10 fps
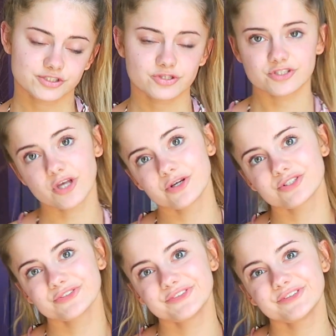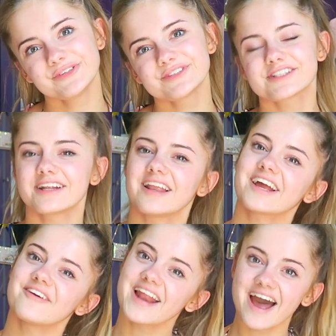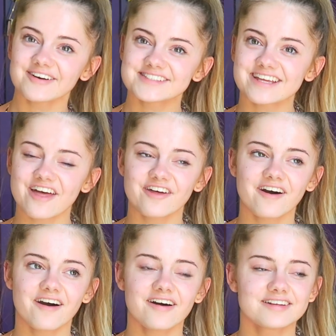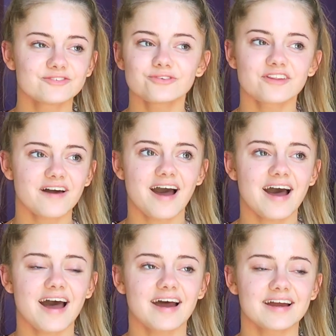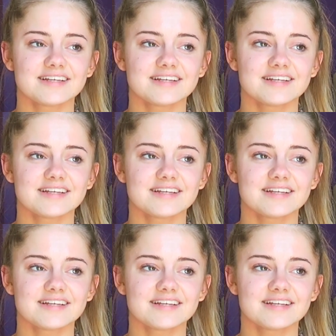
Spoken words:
doing the socials and like going out together and all of that.